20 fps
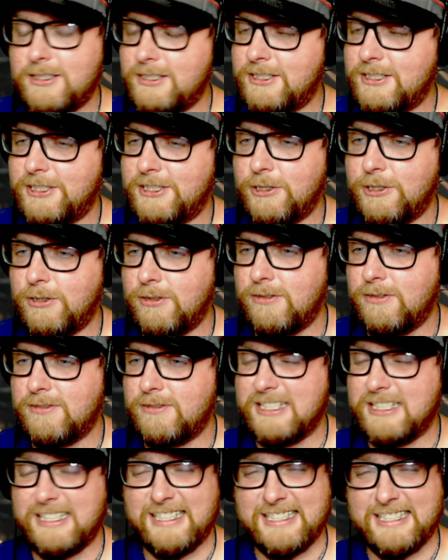still
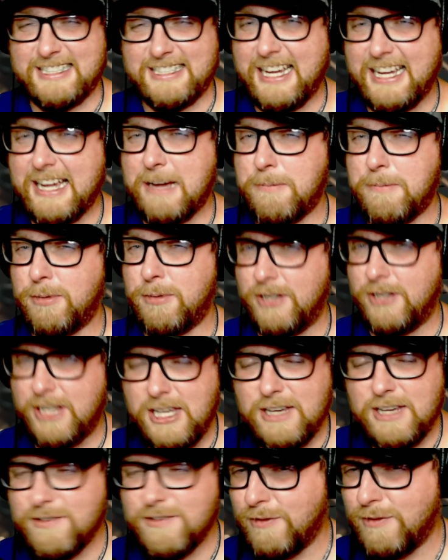to this day, I
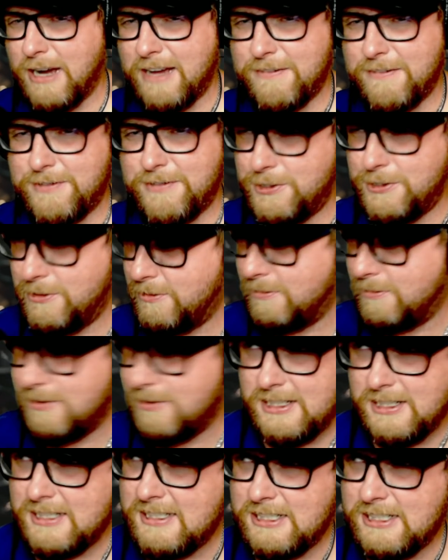believe, rev to
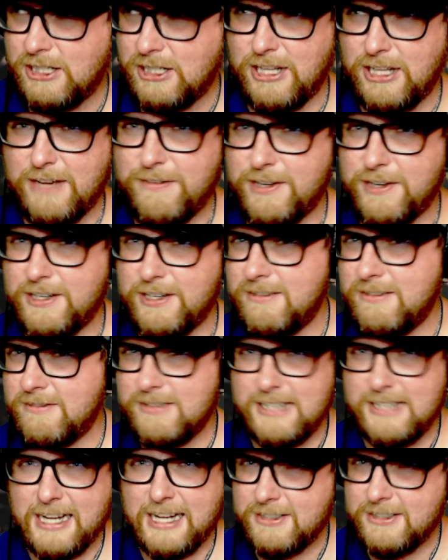
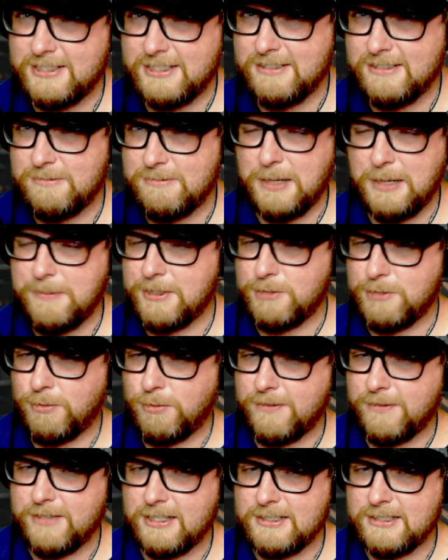11,000, maybe
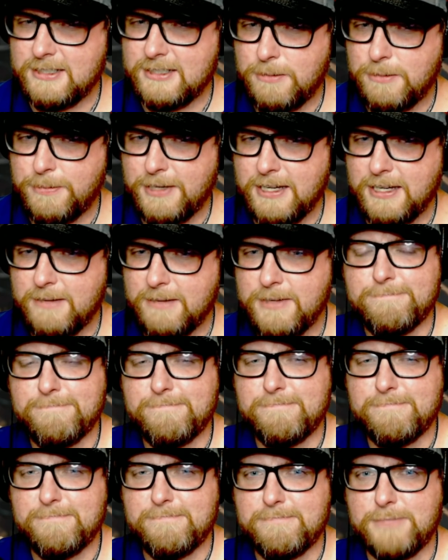12,000 RPM.
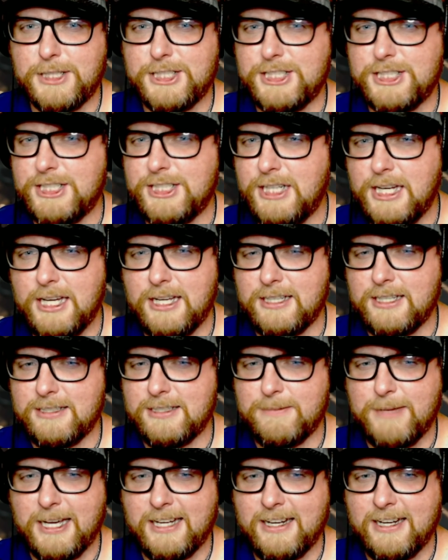But
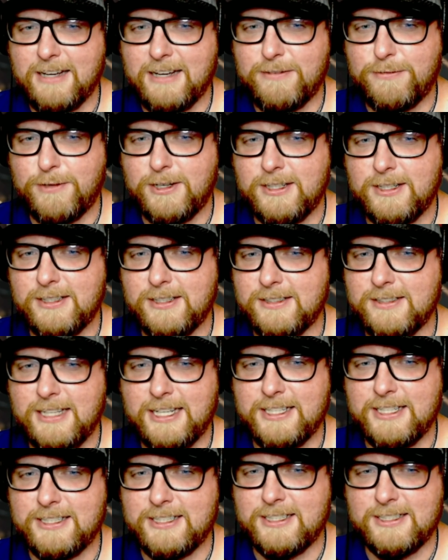geez, man, F1
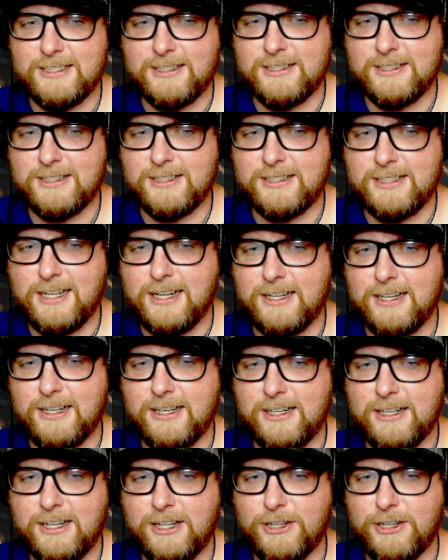engines are just on
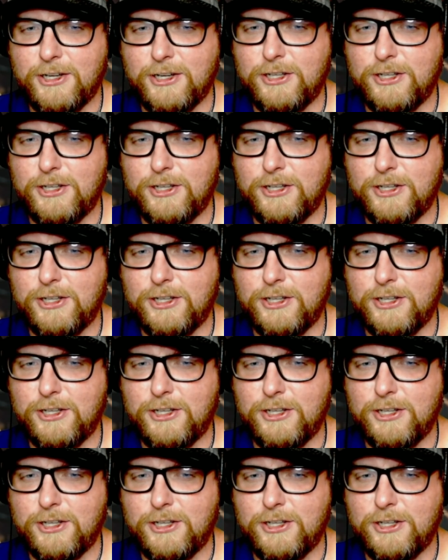another